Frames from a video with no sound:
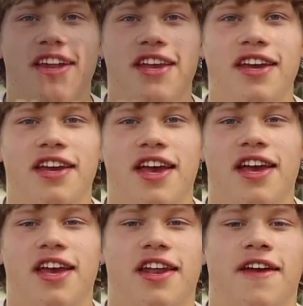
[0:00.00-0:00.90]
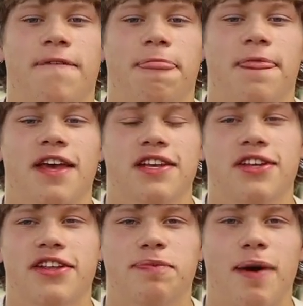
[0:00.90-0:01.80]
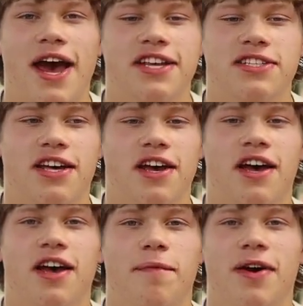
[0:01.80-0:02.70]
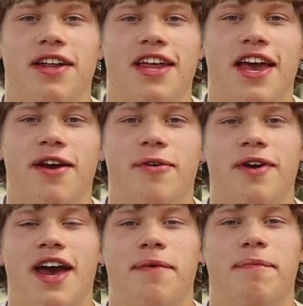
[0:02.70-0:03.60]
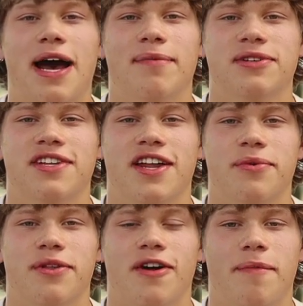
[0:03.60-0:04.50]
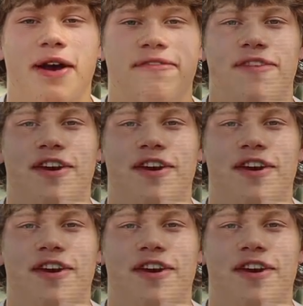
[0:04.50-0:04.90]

study. And so this past uh, Monday, we had a Bible study with all my